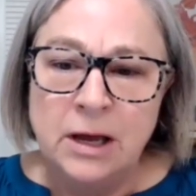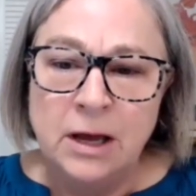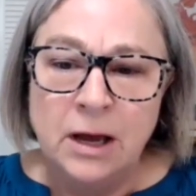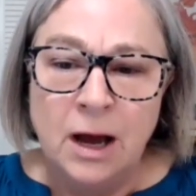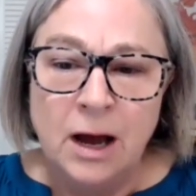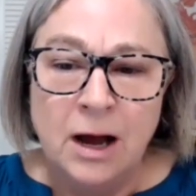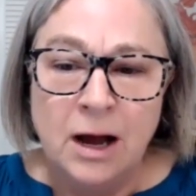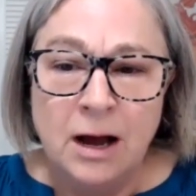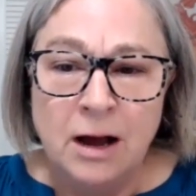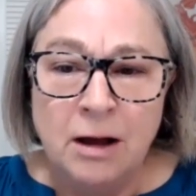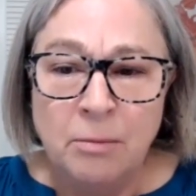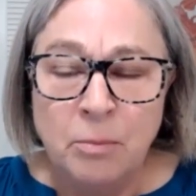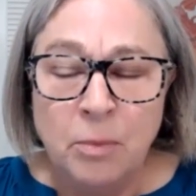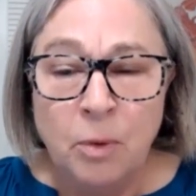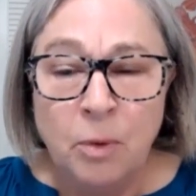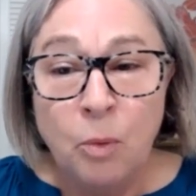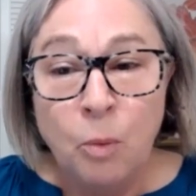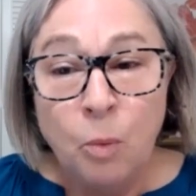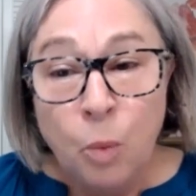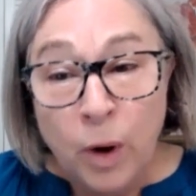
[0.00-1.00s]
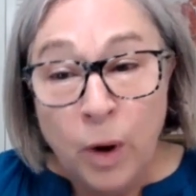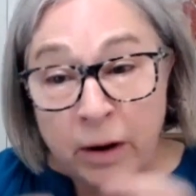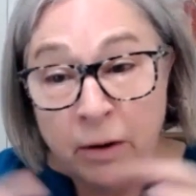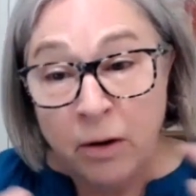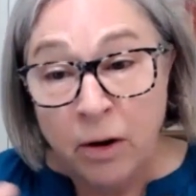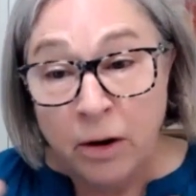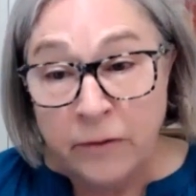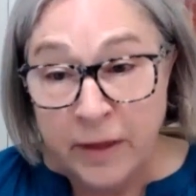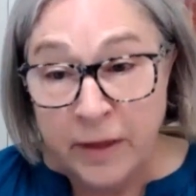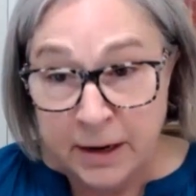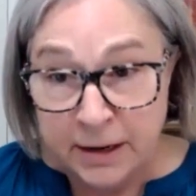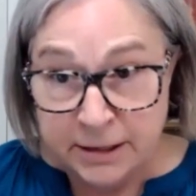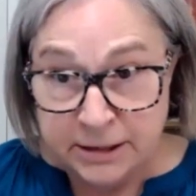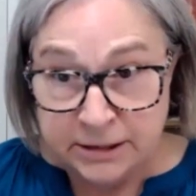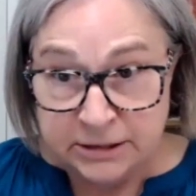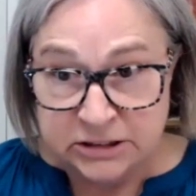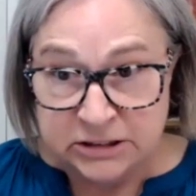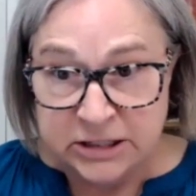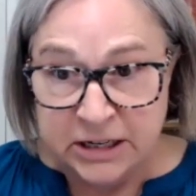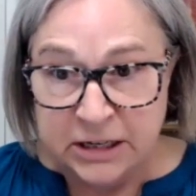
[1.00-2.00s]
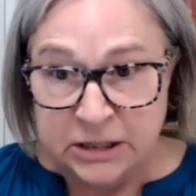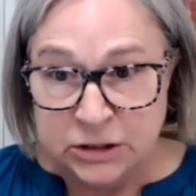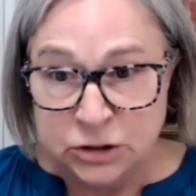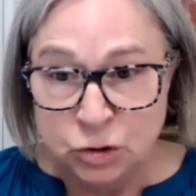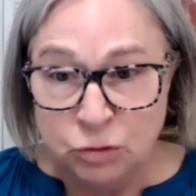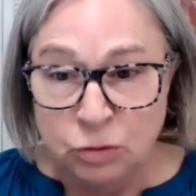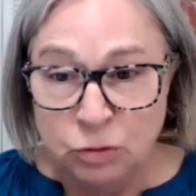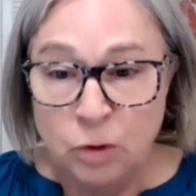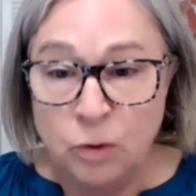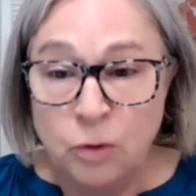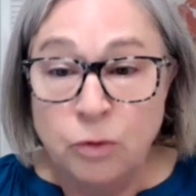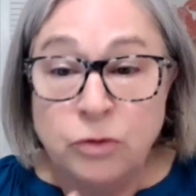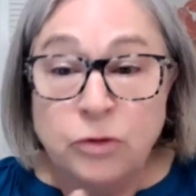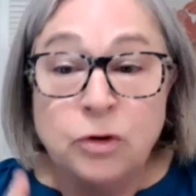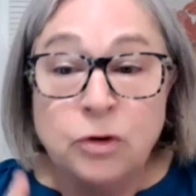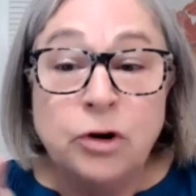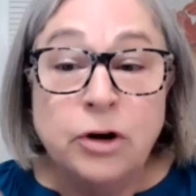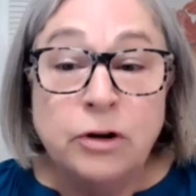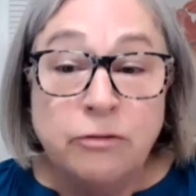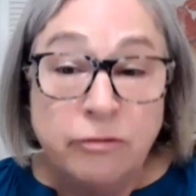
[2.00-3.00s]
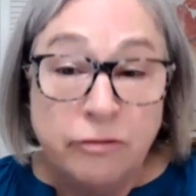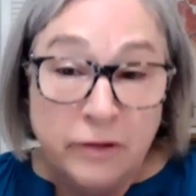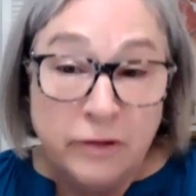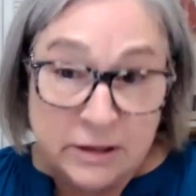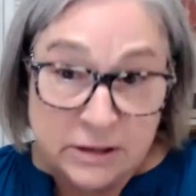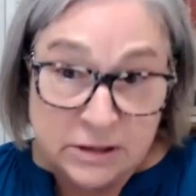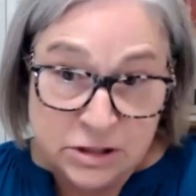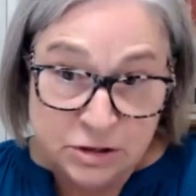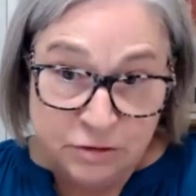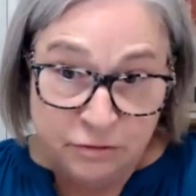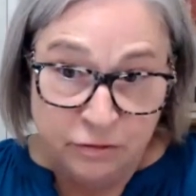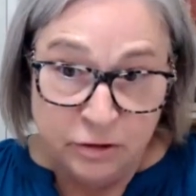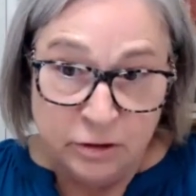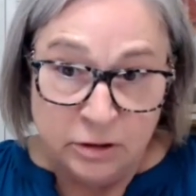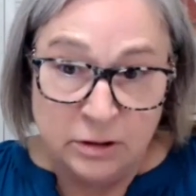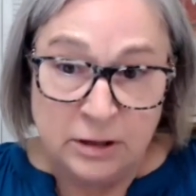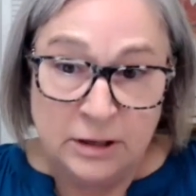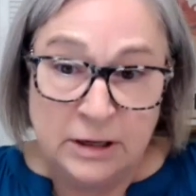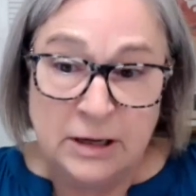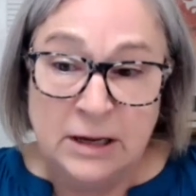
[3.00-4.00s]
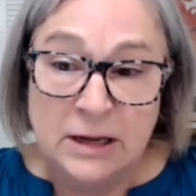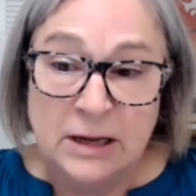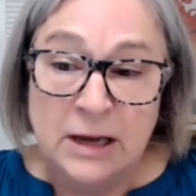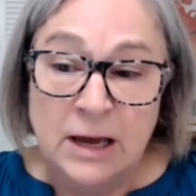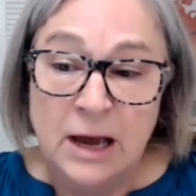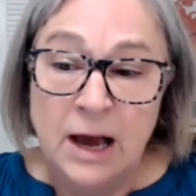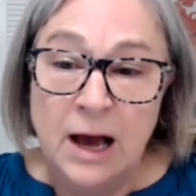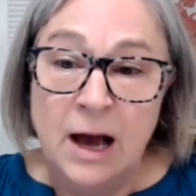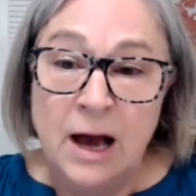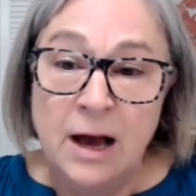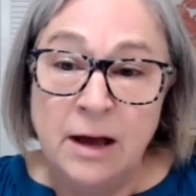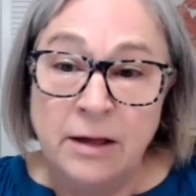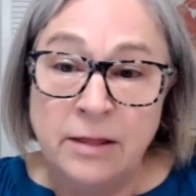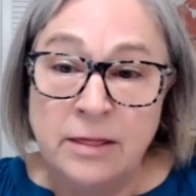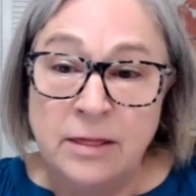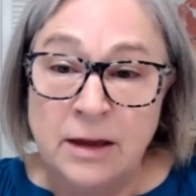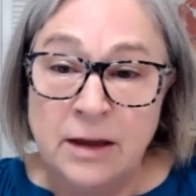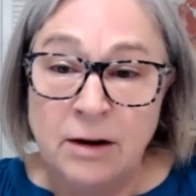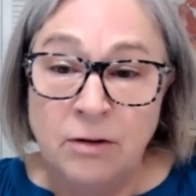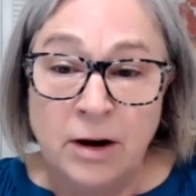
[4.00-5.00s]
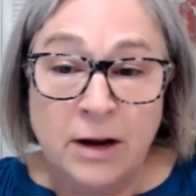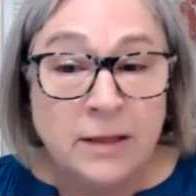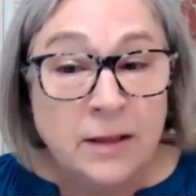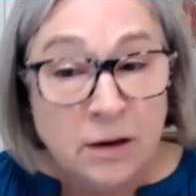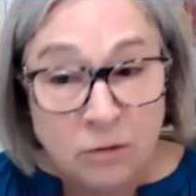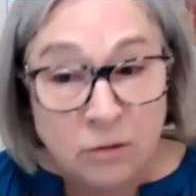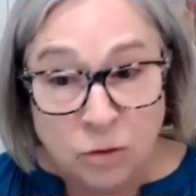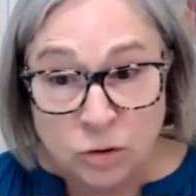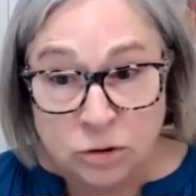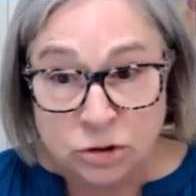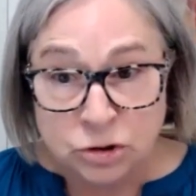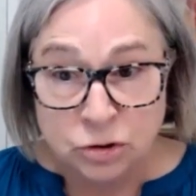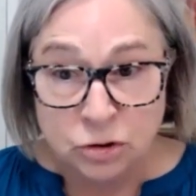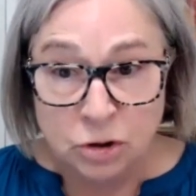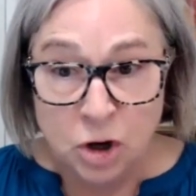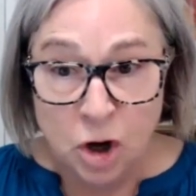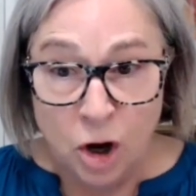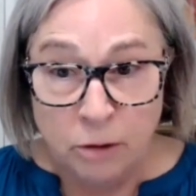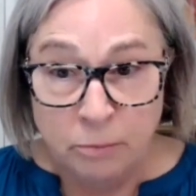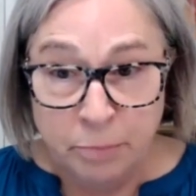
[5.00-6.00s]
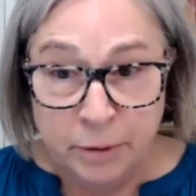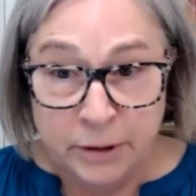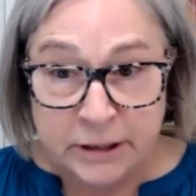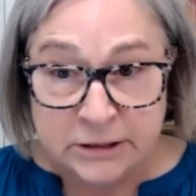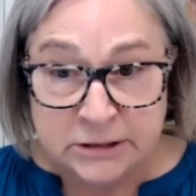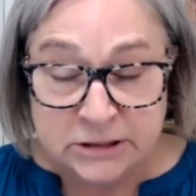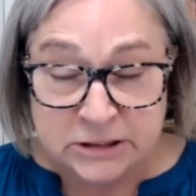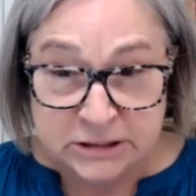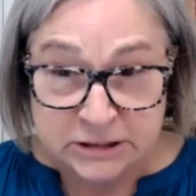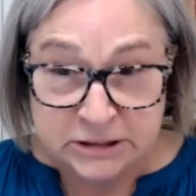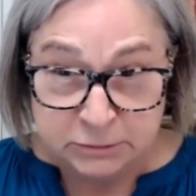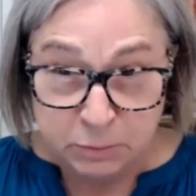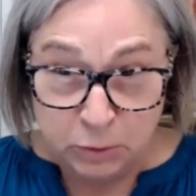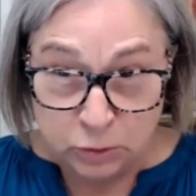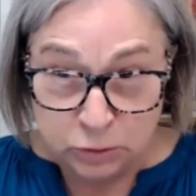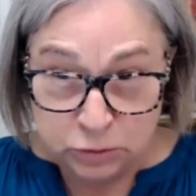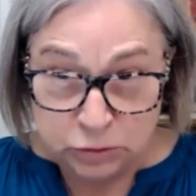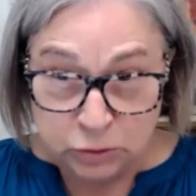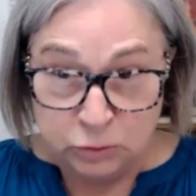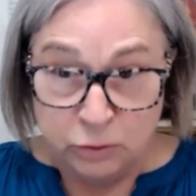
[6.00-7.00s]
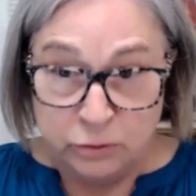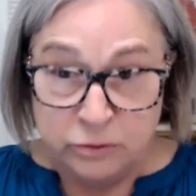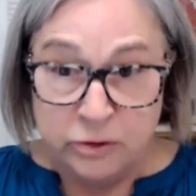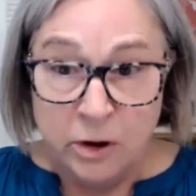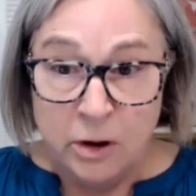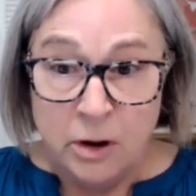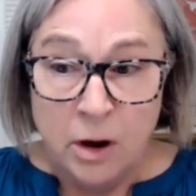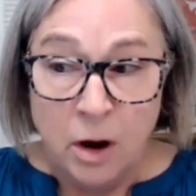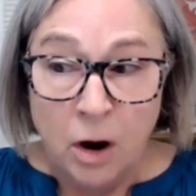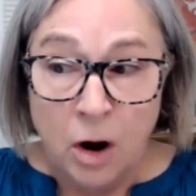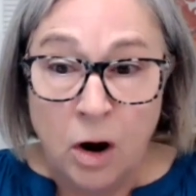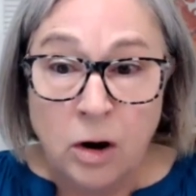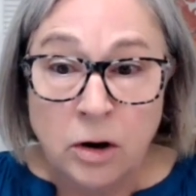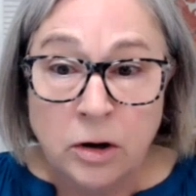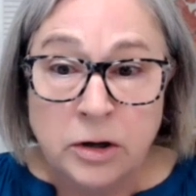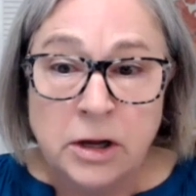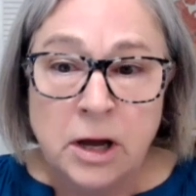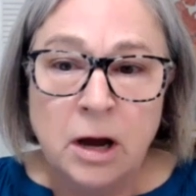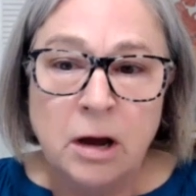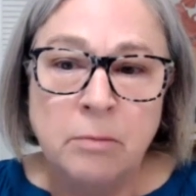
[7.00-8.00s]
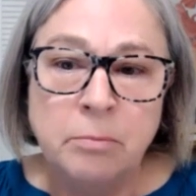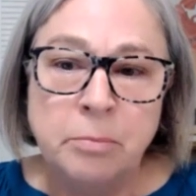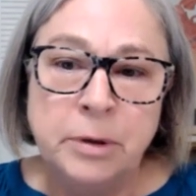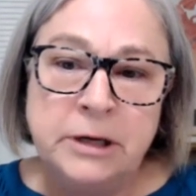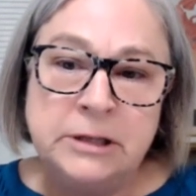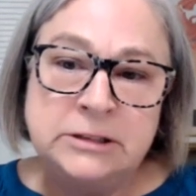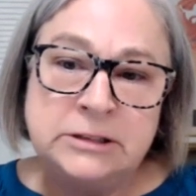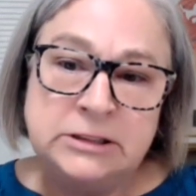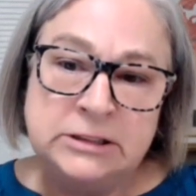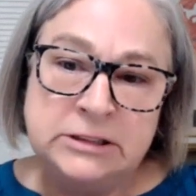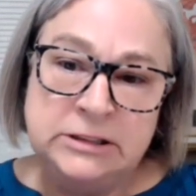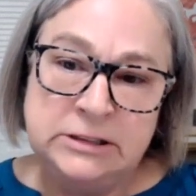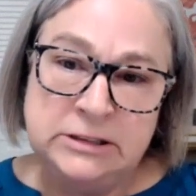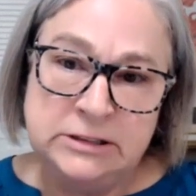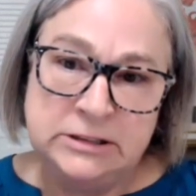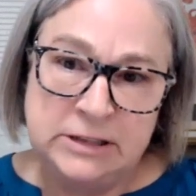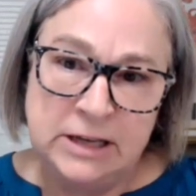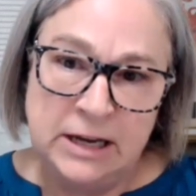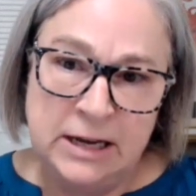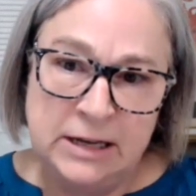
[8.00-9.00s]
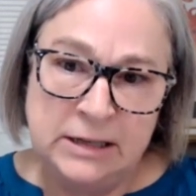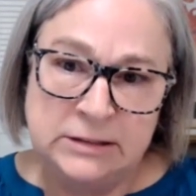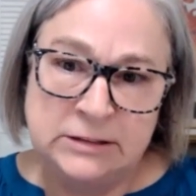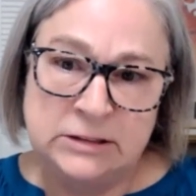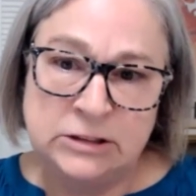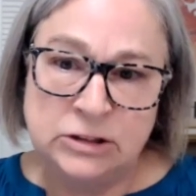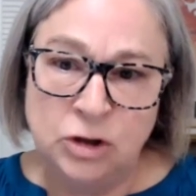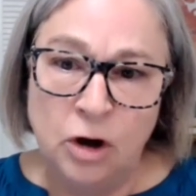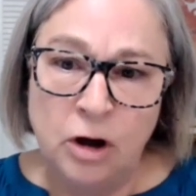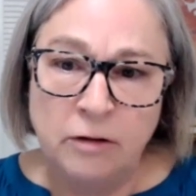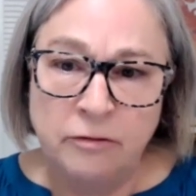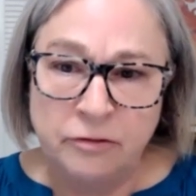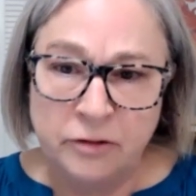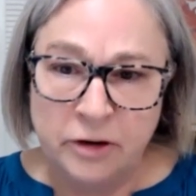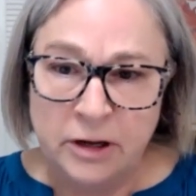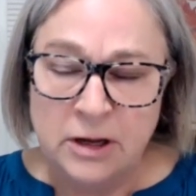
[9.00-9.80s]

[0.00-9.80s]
Um, where are they in the stage of growth? You're going to fit differently uh, there. And then, of course, your competencies, both those hard competencies and soft